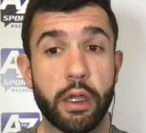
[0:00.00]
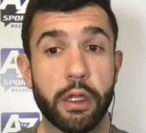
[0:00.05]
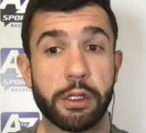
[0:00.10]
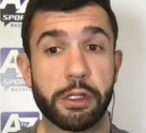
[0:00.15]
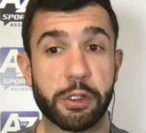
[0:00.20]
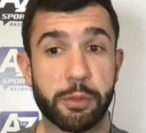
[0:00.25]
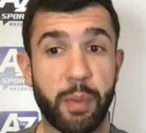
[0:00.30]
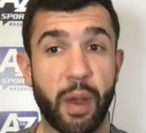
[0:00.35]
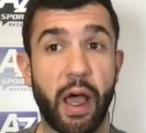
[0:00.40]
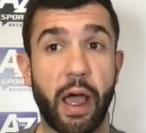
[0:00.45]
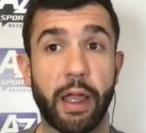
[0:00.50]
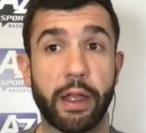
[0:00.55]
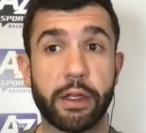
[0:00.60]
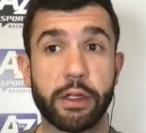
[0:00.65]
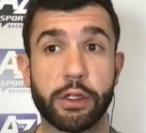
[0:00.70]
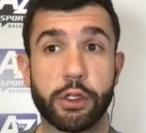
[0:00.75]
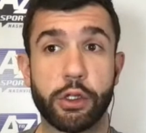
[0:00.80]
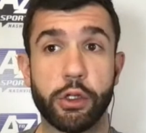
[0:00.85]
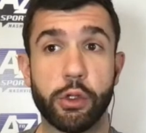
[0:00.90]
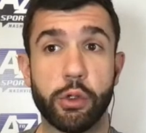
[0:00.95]

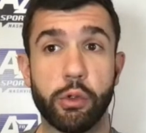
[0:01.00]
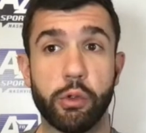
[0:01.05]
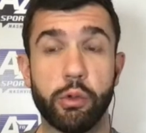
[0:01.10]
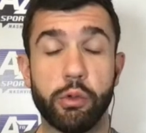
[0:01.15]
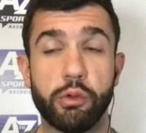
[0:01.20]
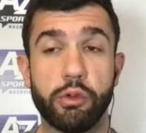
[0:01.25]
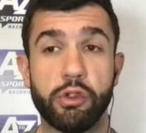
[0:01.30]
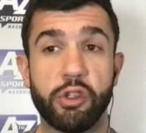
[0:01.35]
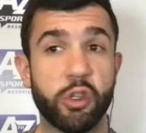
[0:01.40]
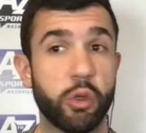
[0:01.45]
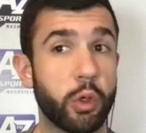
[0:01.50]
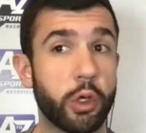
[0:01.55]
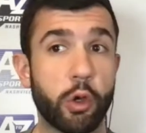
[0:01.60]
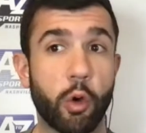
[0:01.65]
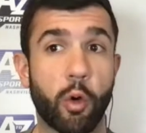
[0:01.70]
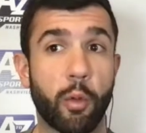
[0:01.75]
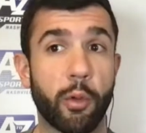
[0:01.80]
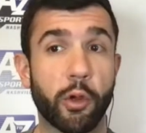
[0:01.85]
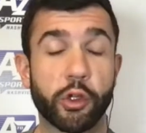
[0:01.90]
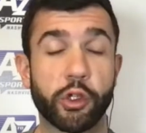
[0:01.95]
spot to do a
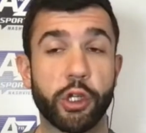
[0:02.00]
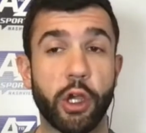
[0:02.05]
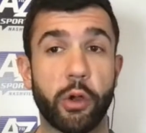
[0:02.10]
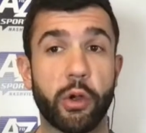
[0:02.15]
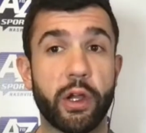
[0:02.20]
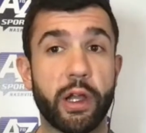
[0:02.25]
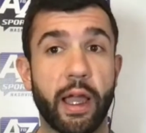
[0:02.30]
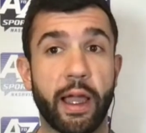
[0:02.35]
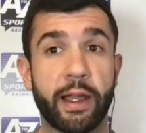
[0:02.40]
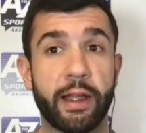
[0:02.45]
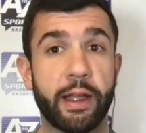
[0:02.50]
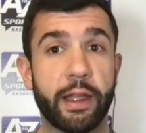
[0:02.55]
normal show tonight.